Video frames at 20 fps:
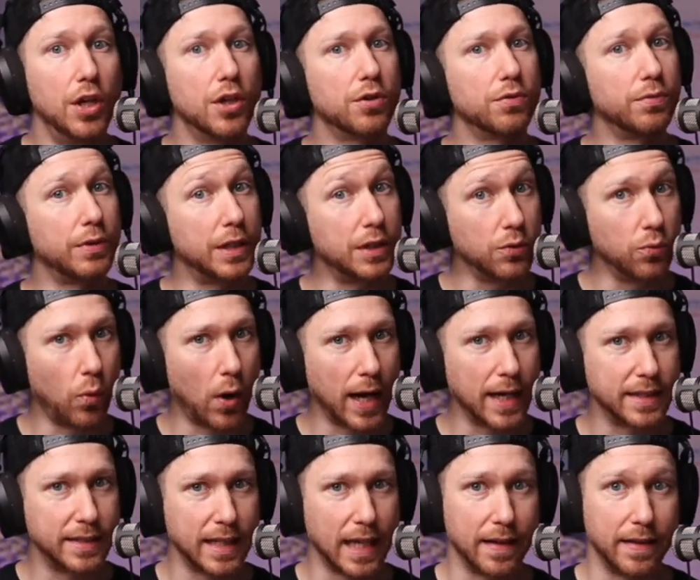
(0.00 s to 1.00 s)
The reason why
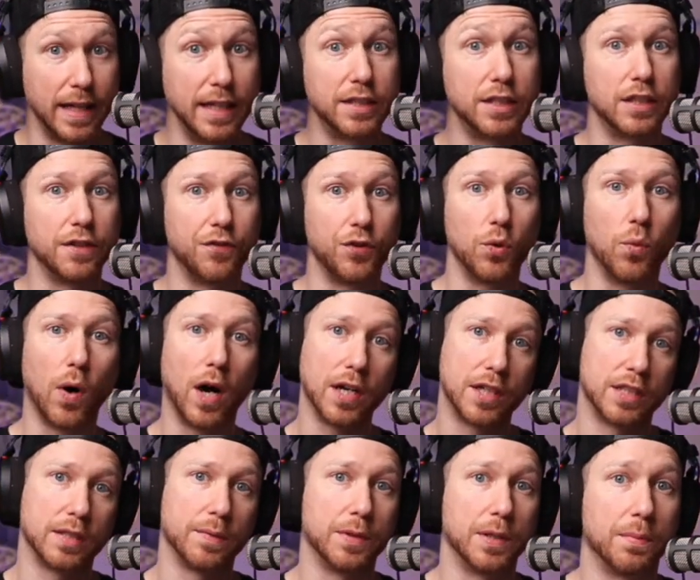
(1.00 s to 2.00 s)
I say this is if you
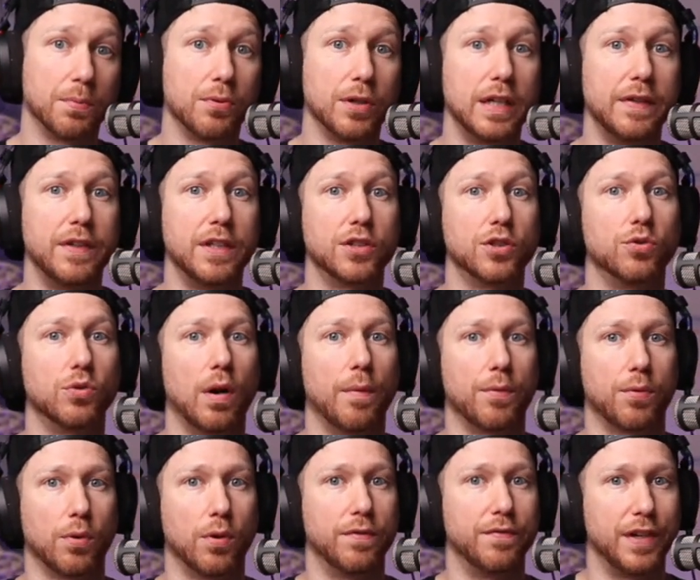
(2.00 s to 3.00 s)
watch some of the previous drum
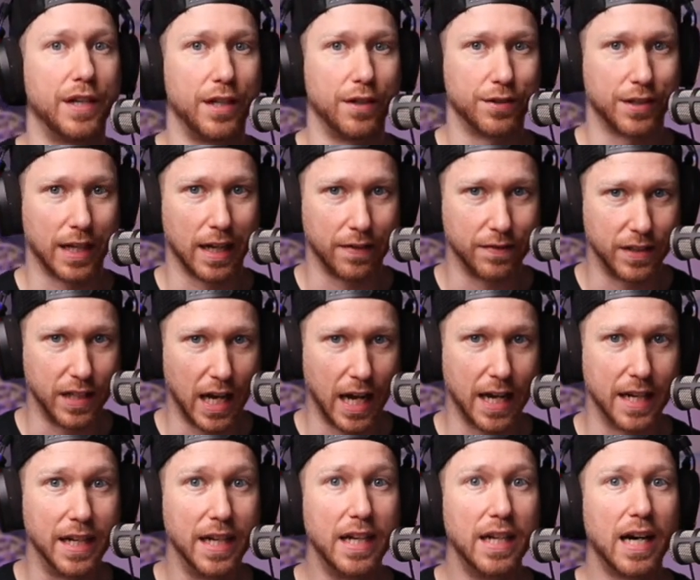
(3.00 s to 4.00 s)
throne videos that I've
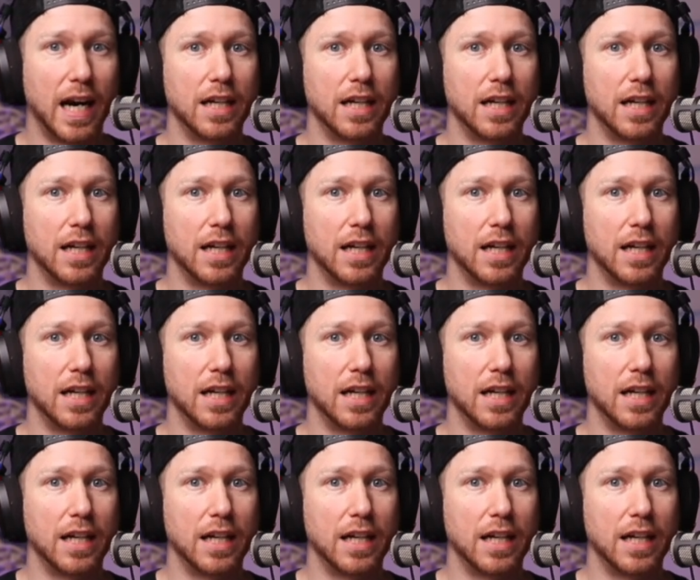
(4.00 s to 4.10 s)
done,